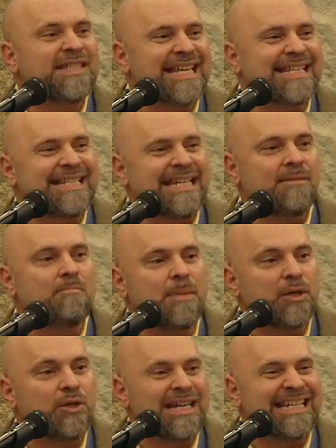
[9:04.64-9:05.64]
16
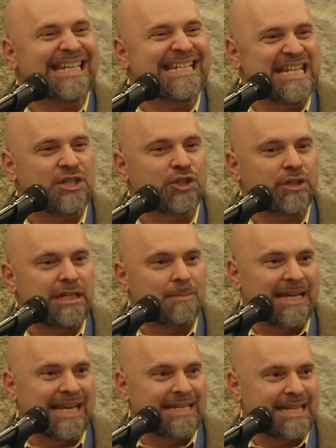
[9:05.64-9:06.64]
billion initially to
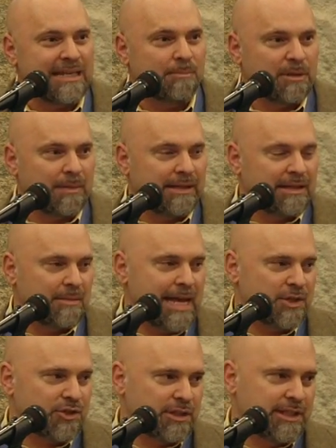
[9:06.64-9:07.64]
begin to implement them
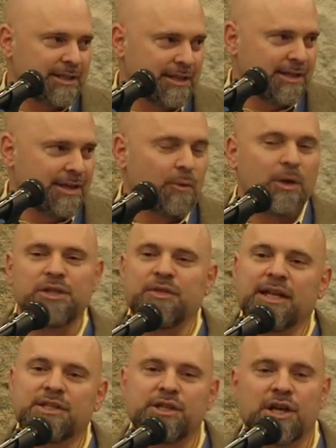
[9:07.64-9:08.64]
nationally, what do you
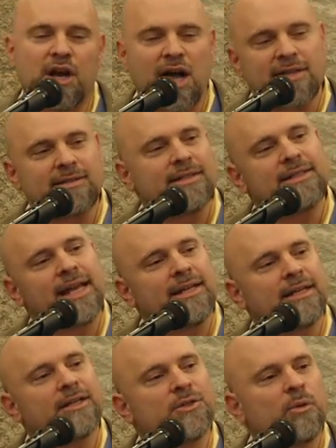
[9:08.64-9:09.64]
think it's going to cost in
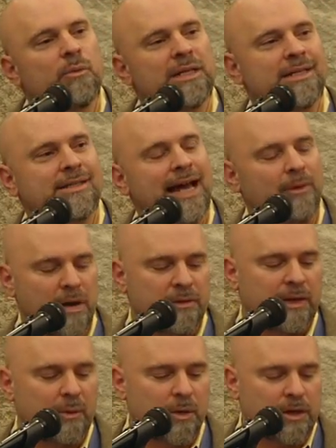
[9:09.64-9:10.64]
10 years when we decide
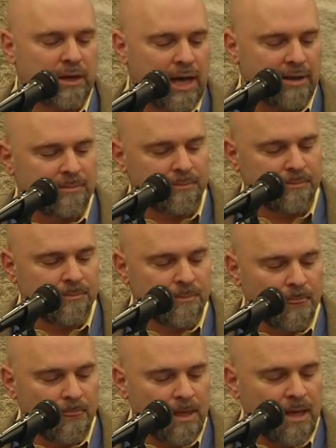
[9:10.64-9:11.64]
whether they work or not?
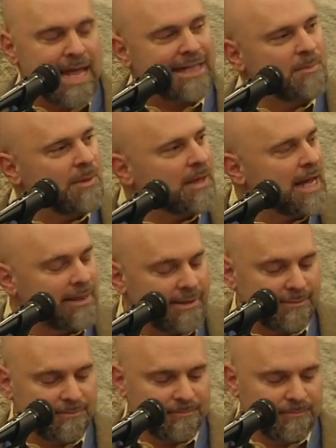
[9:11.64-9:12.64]
That's Bill Gates.